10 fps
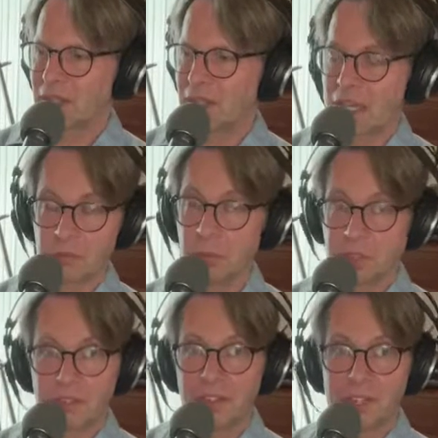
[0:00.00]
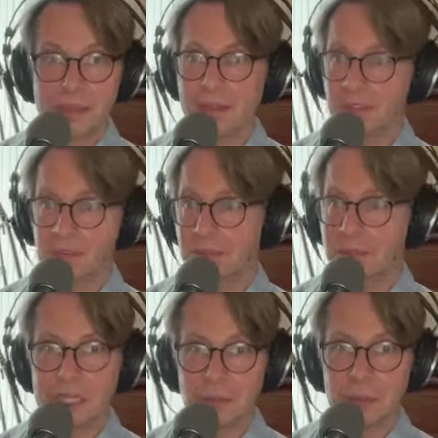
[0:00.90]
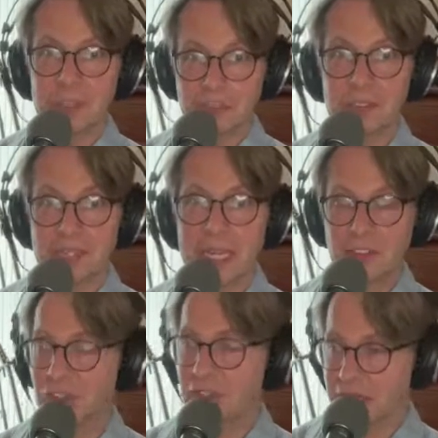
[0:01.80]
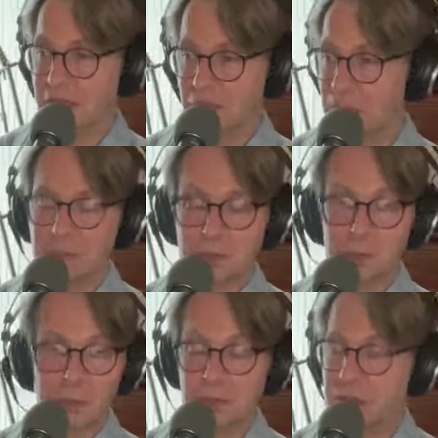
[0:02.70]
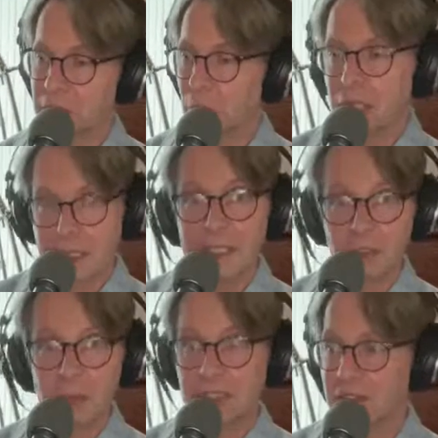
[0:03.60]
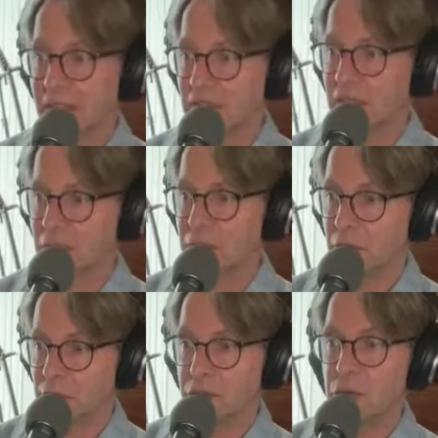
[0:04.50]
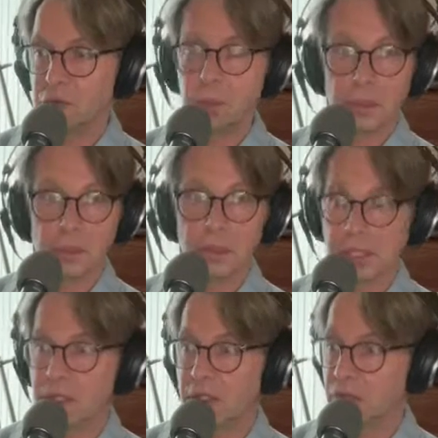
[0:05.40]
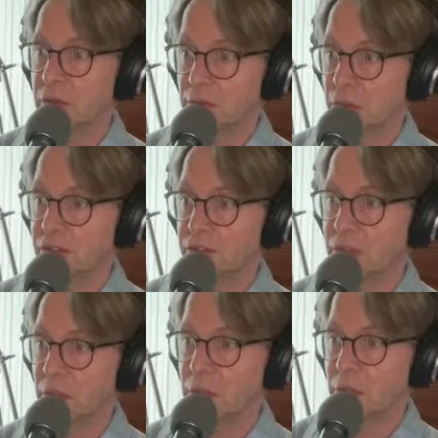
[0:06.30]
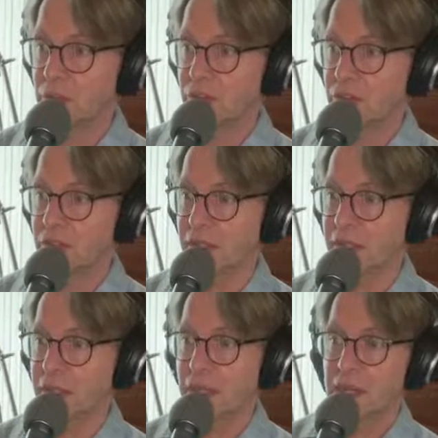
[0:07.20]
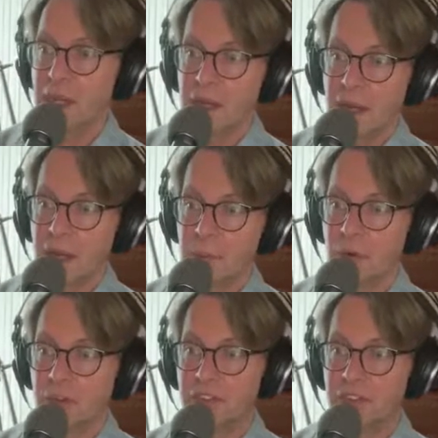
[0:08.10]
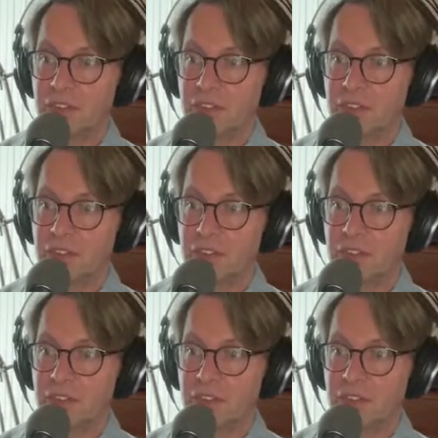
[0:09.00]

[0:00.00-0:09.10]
as Mike said, it doesn't matter, because actually it's perfect the way it is, because that's how you've all heard it and you've embraced it, and we appreciate that. And Mark says